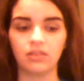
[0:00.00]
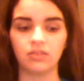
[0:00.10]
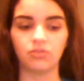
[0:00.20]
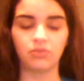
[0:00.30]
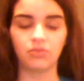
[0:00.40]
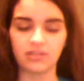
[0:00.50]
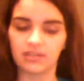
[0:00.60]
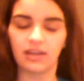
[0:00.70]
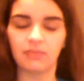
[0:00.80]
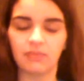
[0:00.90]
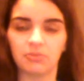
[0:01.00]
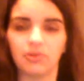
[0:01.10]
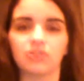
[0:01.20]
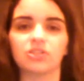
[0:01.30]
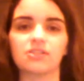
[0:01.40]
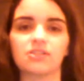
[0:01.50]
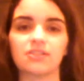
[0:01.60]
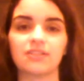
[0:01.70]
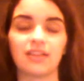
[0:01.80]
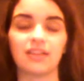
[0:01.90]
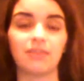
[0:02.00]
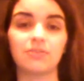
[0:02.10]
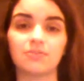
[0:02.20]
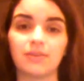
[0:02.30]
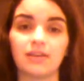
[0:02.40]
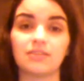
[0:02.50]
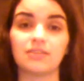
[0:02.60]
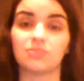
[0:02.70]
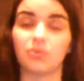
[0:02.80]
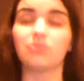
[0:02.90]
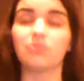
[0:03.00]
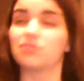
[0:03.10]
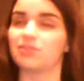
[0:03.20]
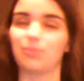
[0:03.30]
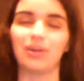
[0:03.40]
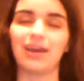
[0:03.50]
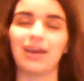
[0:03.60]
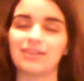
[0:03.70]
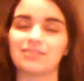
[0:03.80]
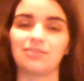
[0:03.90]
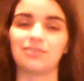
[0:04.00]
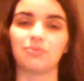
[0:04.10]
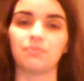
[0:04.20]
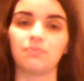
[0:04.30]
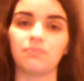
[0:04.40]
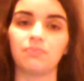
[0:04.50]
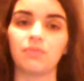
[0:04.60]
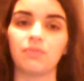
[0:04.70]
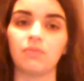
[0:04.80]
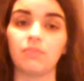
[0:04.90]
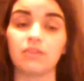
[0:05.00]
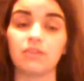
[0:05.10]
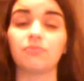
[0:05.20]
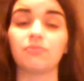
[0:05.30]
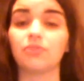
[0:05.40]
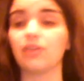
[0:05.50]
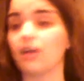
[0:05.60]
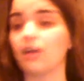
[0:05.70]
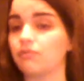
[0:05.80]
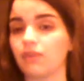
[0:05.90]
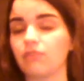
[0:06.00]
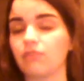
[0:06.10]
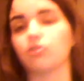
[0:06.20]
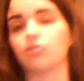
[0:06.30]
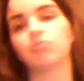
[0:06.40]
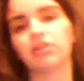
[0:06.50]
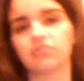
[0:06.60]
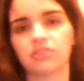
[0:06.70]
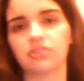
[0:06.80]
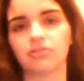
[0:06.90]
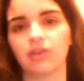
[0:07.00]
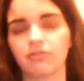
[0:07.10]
The reason I am apologizing to them is because, well, someone has to. Because I've heard no one else do it.